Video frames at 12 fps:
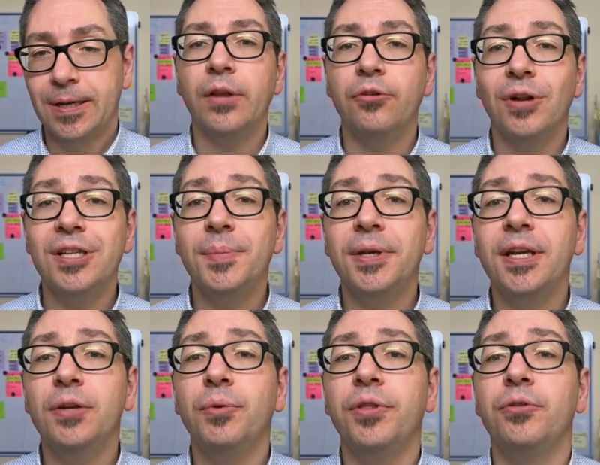So let's
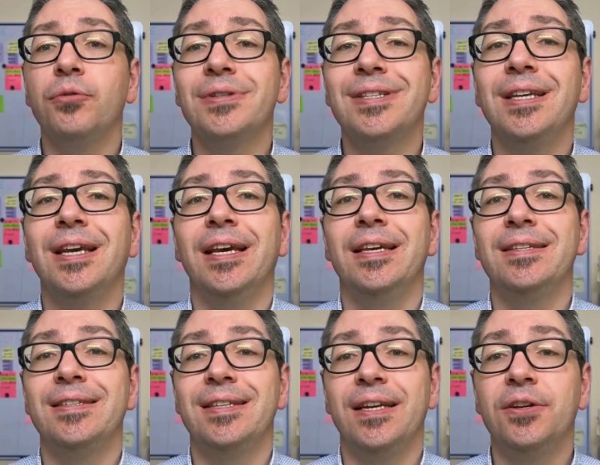begin with using a
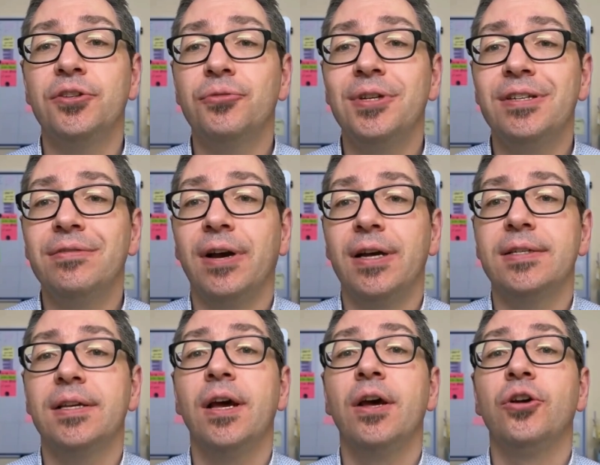secondary
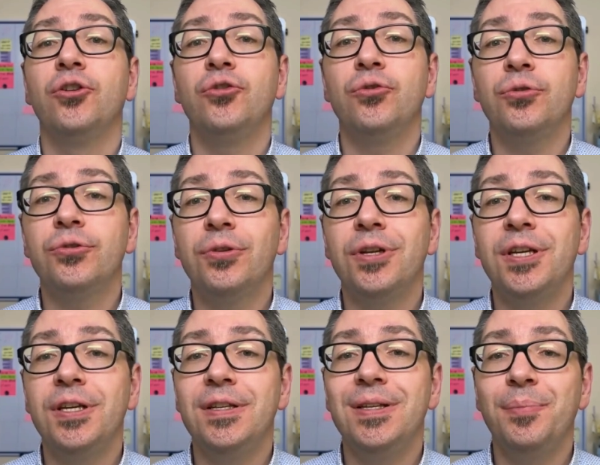device
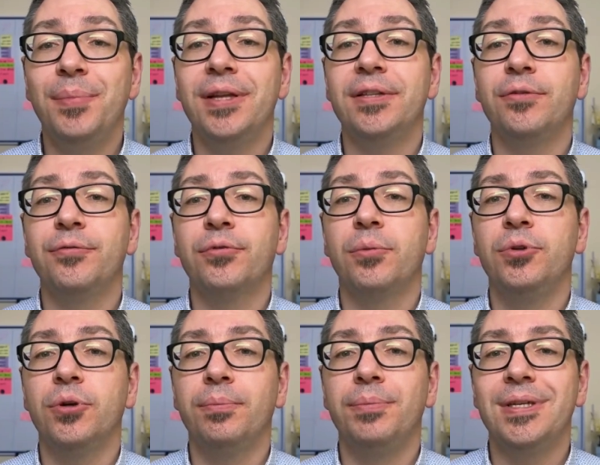totally independent
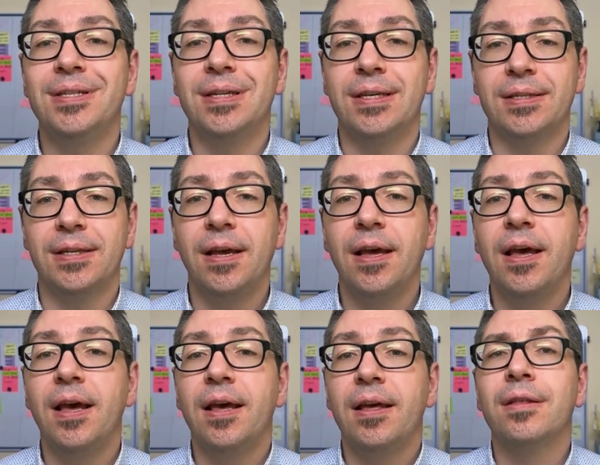from your business.
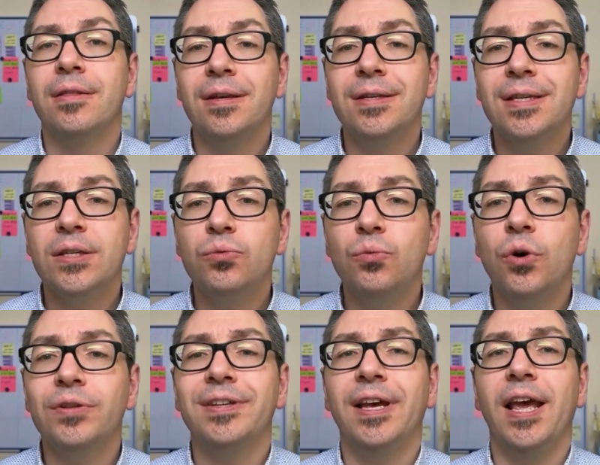This is
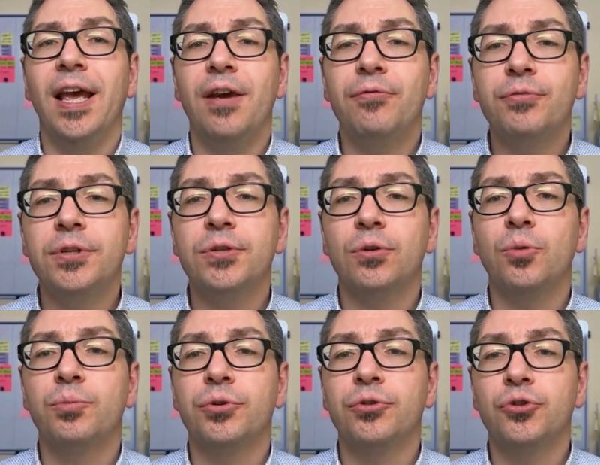what every
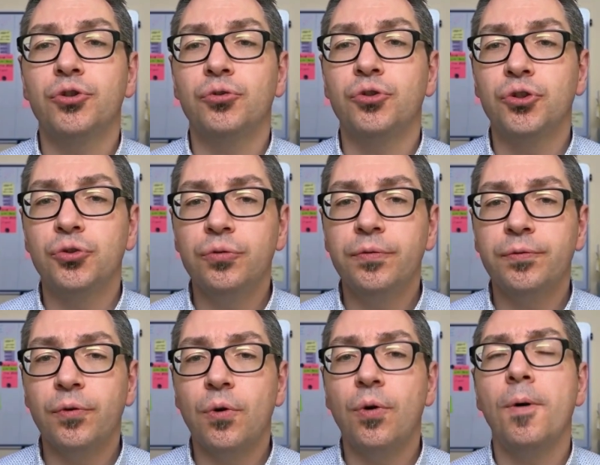solopreneur should shoot
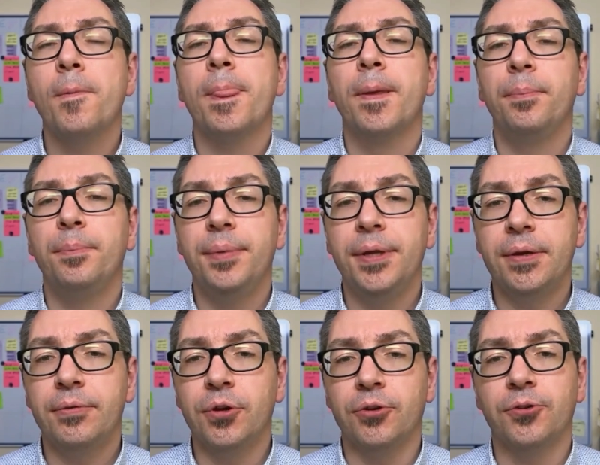for,
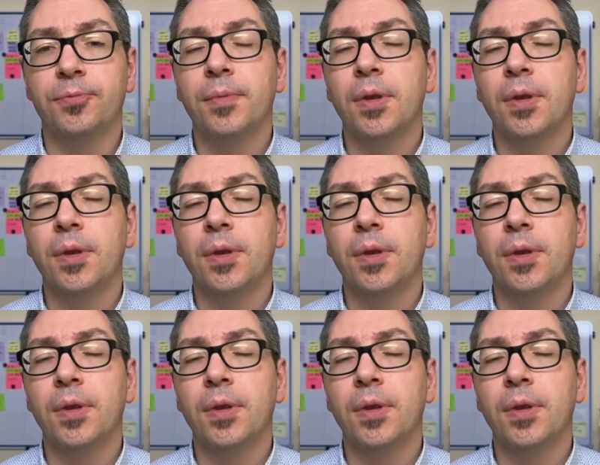period.